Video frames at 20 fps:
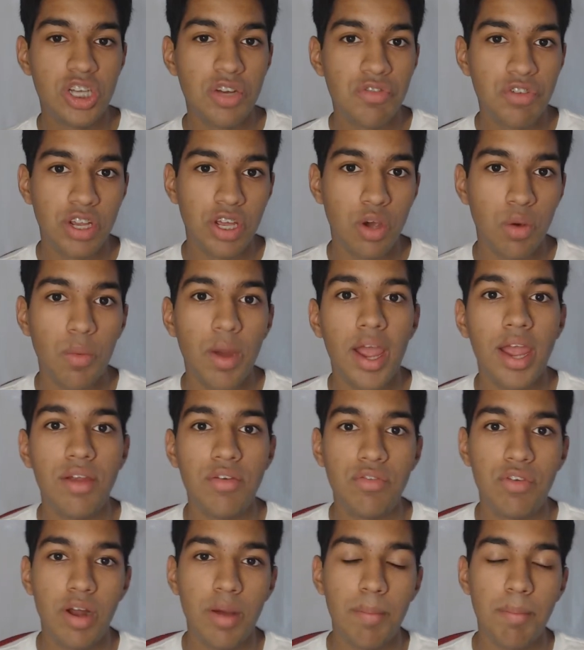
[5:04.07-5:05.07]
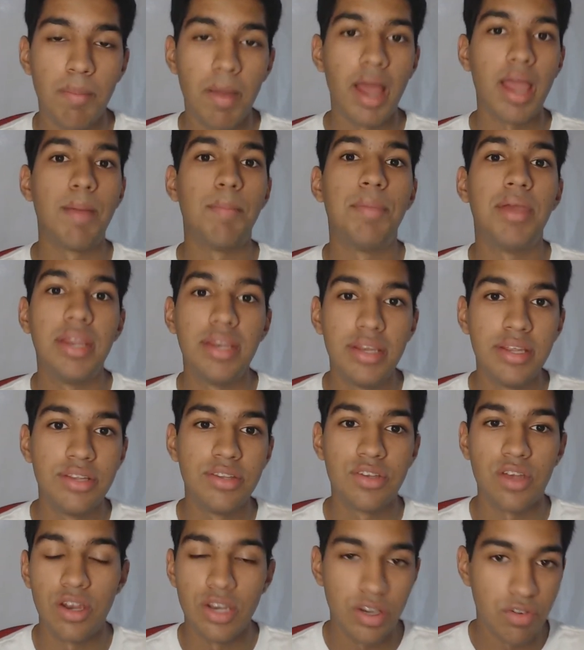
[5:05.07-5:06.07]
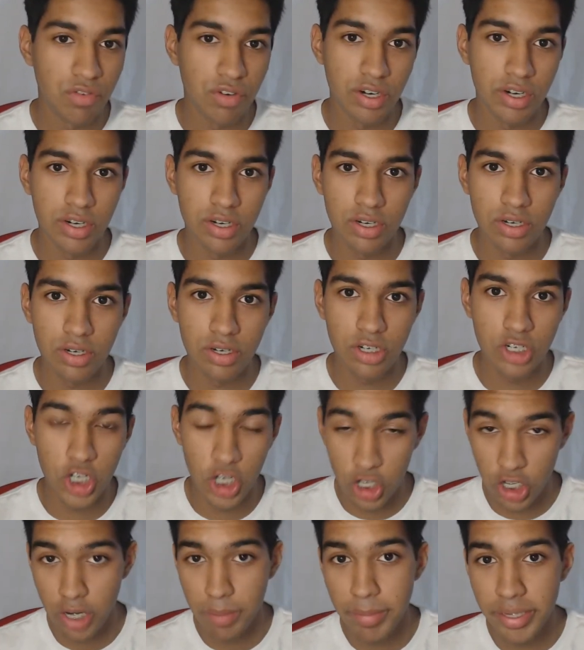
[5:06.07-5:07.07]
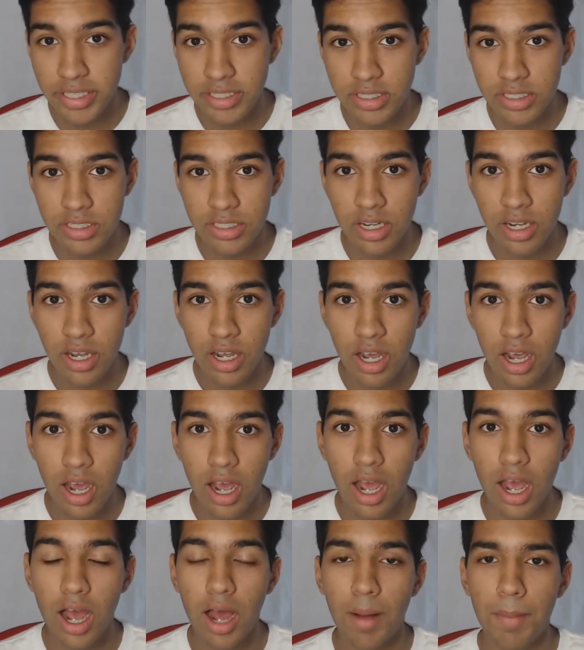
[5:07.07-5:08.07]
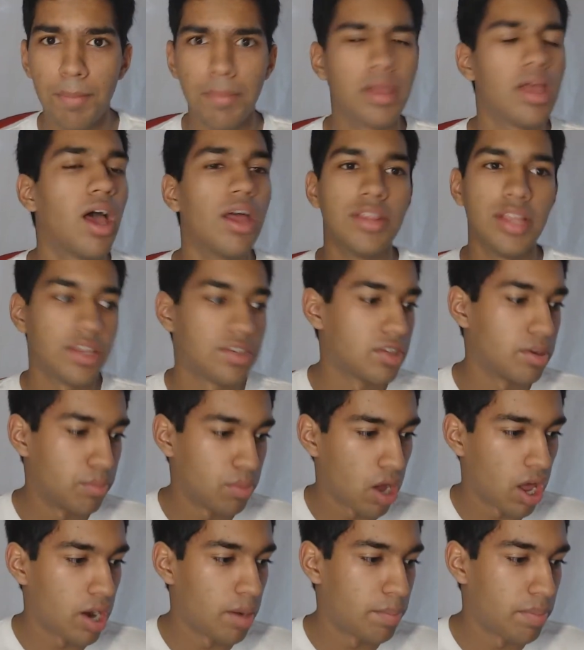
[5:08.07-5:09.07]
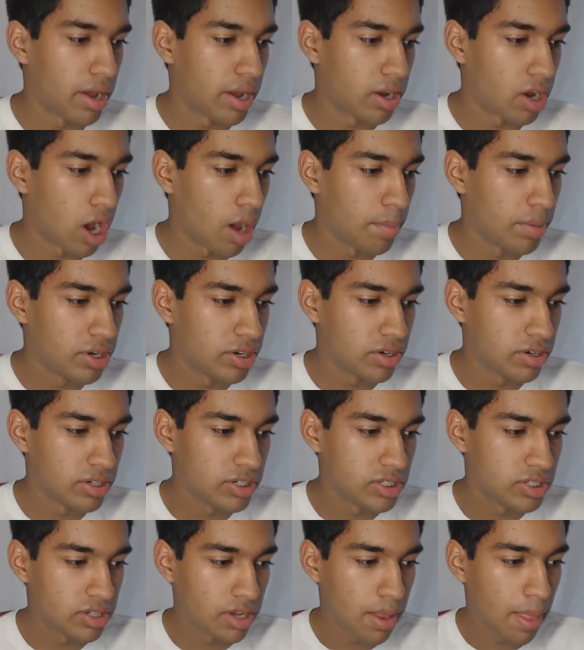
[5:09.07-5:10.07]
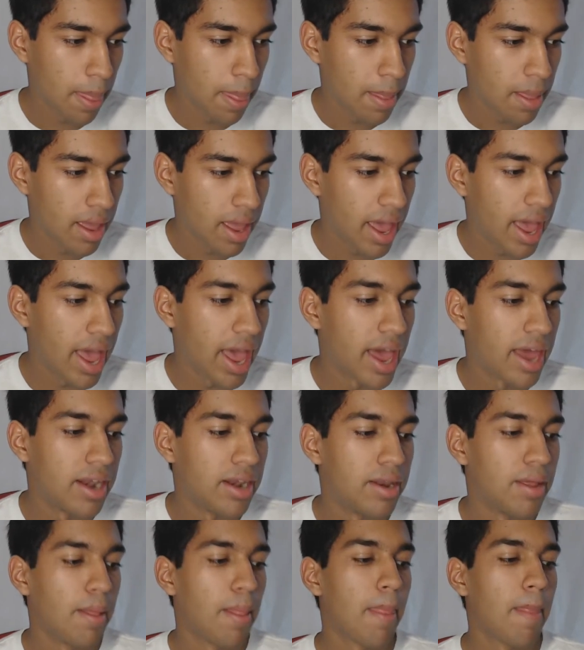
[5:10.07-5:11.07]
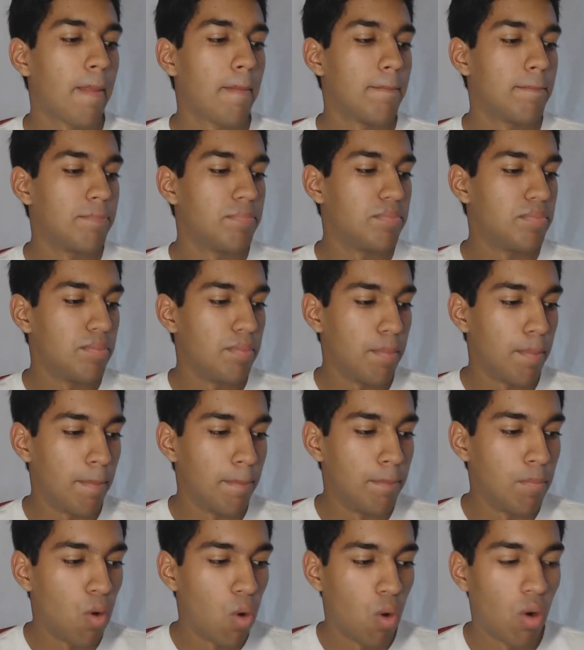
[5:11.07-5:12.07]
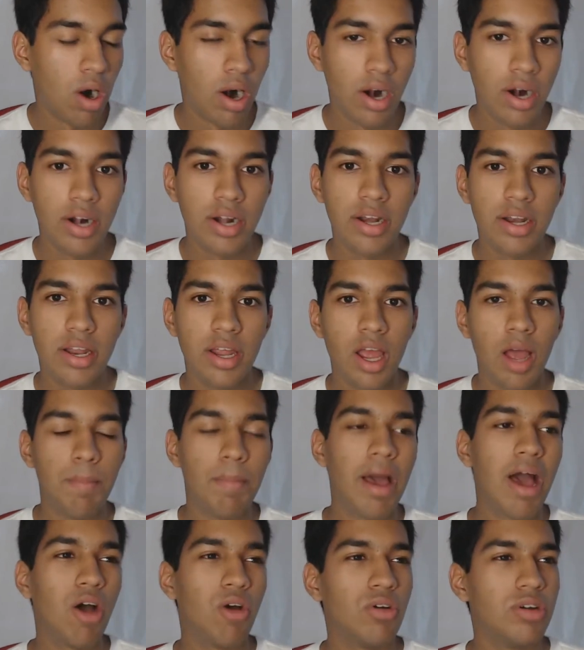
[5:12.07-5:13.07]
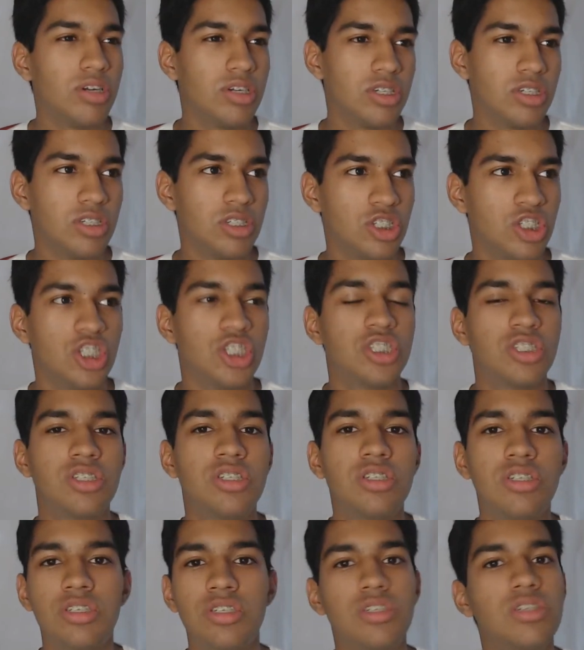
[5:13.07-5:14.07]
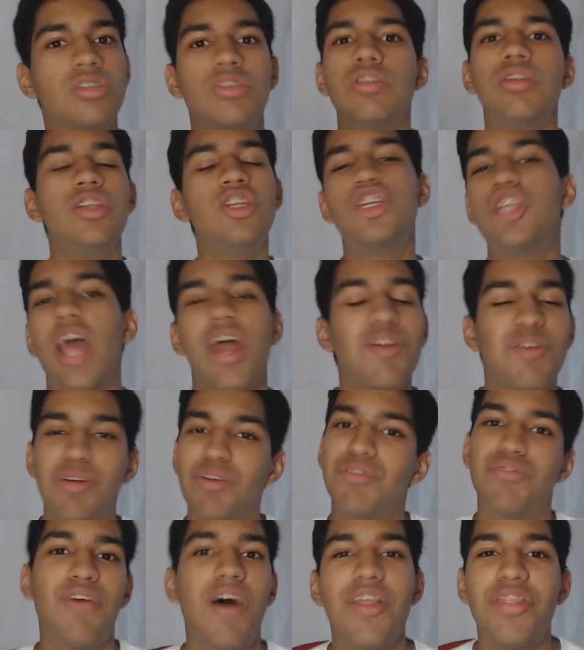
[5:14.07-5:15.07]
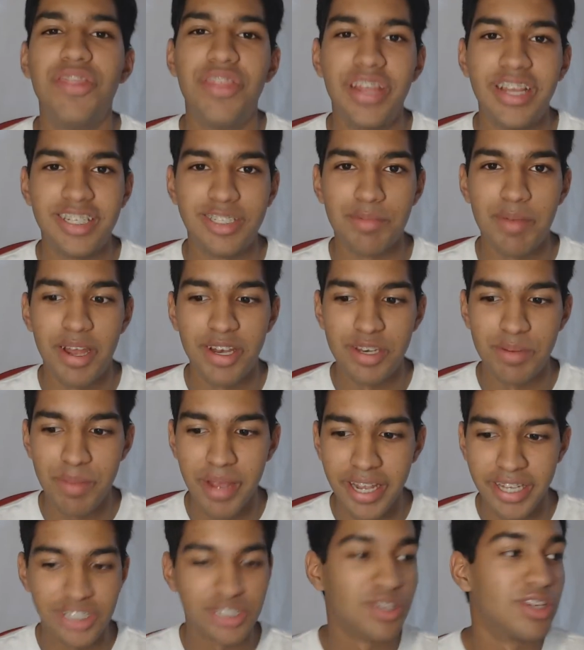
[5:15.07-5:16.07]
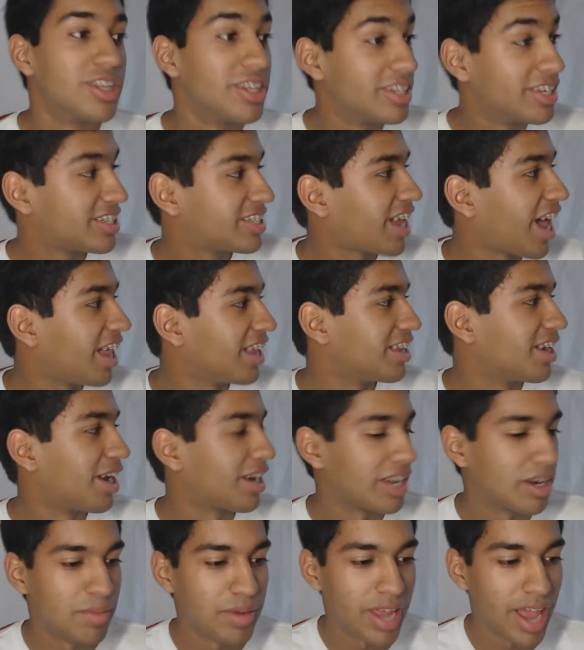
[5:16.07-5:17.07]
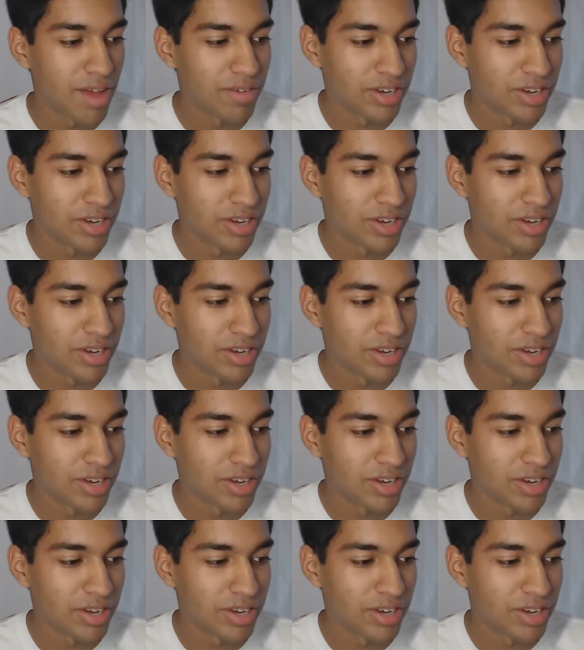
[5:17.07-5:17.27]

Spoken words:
away from my opinions on different tournaments, unless they're brought up by commenters, and more about just general fun things about debate. So the style that I'm going to be having in